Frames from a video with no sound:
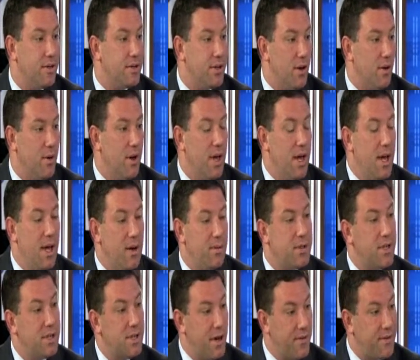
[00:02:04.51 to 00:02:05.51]
So it was
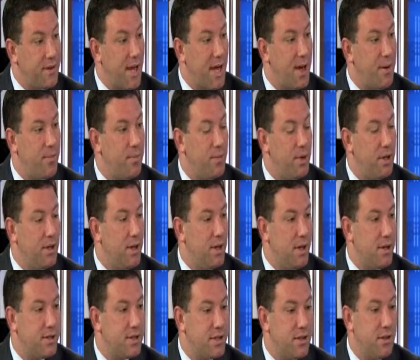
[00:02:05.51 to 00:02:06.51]
a tough time. We
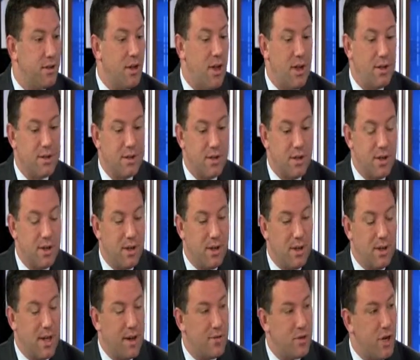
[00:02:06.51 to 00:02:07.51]
uh, still lost uh, a
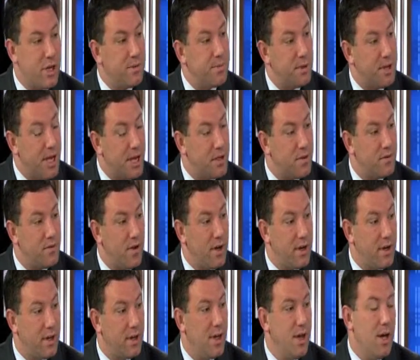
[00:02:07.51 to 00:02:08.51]
lot of transportation
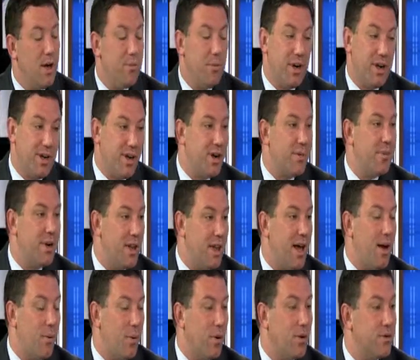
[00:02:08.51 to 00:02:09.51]
funding, but it could have been a
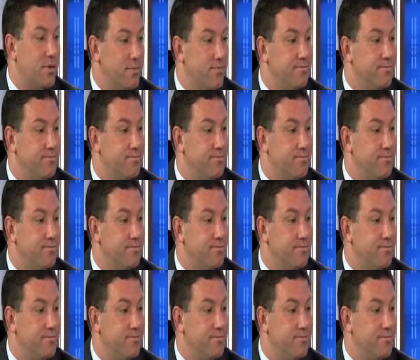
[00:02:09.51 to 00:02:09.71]
lot worse.